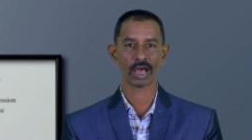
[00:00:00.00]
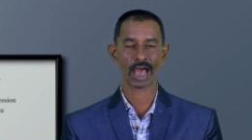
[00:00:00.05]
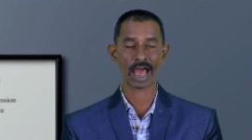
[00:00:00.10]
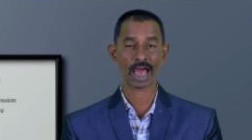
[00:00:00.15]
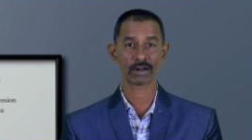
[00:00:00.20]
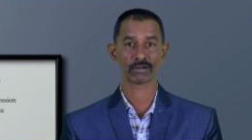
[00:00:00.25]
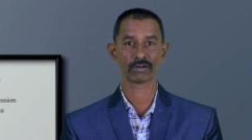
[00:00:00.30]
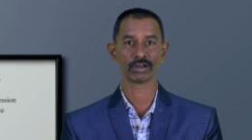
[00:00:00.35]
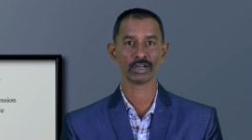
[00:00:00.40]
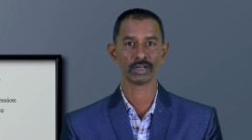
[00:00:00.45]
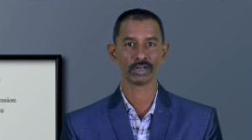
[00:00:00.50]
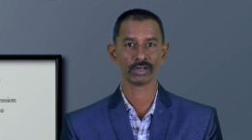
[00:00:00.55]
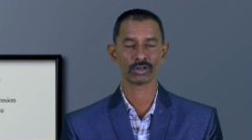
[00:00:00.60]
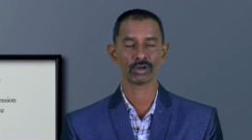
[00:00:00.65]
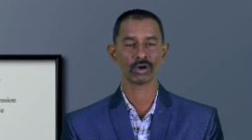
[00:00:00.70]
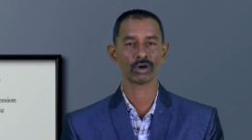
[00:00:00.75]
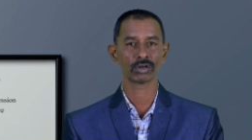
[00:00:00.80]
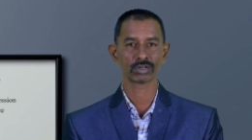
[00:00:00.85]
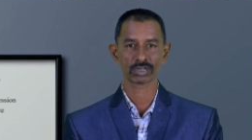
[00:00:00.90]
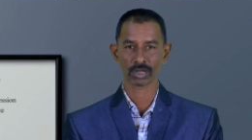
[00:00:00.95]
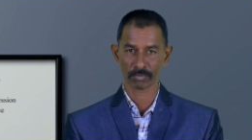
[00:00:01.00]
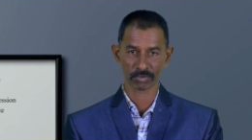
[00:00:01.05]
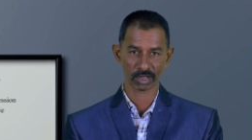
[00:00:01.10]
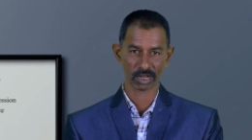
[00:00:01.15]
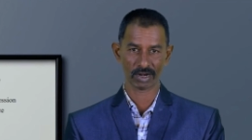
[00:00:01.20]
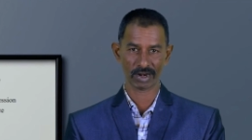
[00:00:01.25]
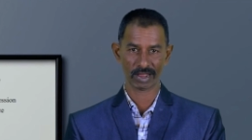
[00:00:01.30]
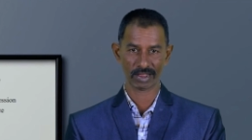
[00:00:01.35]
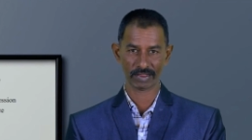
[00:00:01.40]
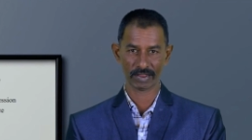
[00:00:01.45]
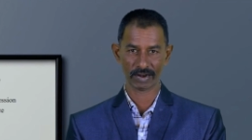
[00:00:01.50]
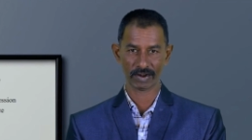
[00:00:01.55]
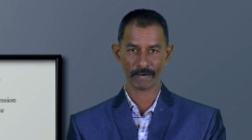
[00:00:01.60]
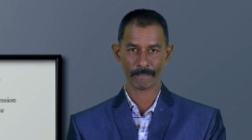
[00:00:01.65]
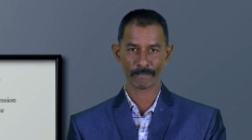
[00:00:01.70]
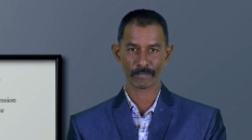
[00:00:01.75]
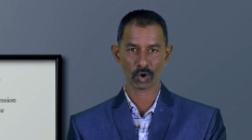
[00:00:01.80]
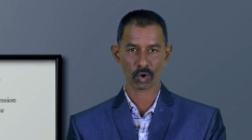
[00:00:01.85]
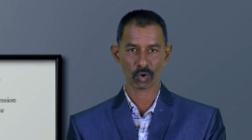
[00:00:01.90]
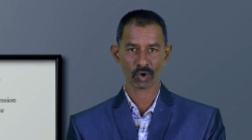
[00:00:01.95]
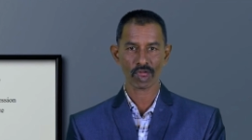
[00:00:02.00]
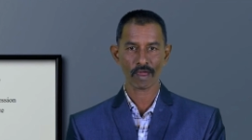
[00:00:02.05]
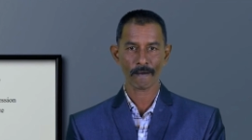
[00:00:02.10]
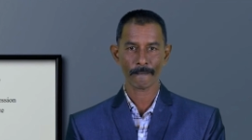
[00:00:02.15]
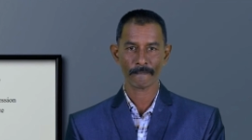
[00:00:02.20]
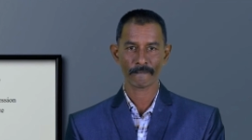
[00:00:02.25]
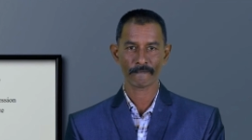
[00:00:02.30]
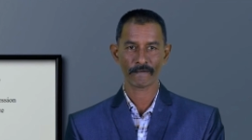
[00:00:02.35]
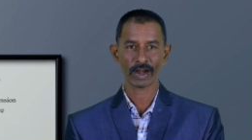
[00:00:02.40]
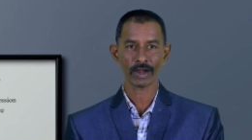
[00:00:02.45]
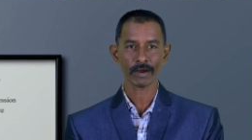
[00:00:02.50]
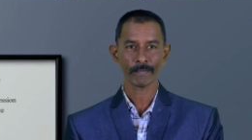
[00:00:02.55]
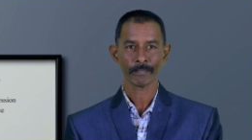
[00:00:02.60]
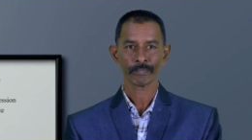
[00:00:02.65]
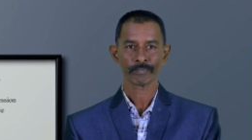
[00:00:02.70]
arrogant or something like that. Okay, right?